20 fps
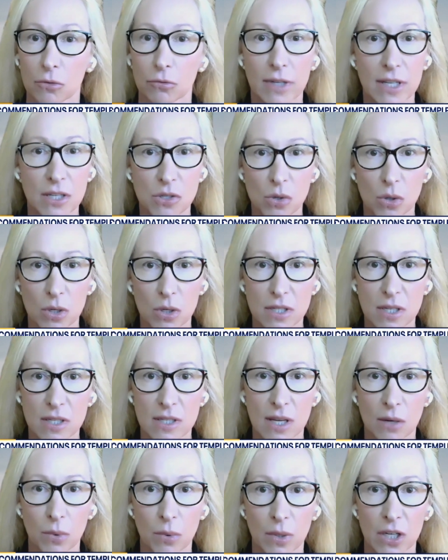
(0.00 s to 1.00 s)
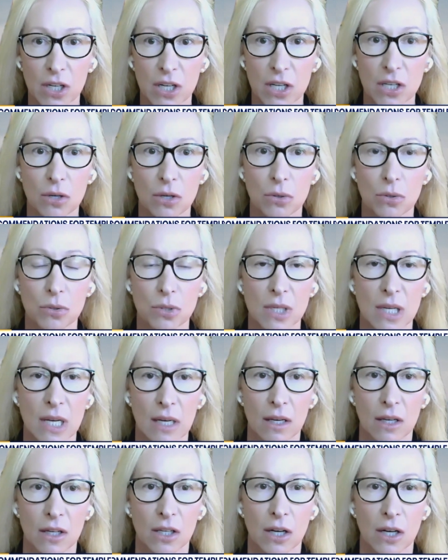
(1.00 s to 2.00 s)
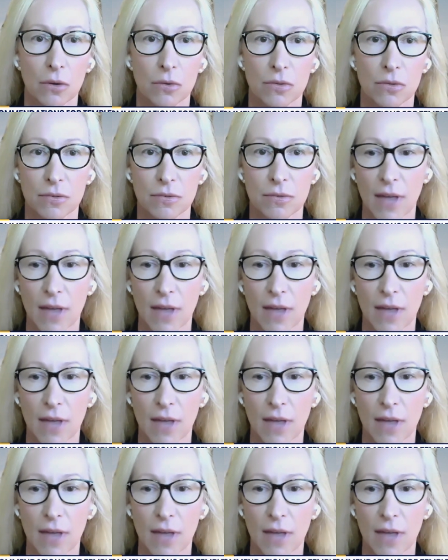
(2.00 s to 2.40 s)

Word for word: the resources that we're going to use. You know,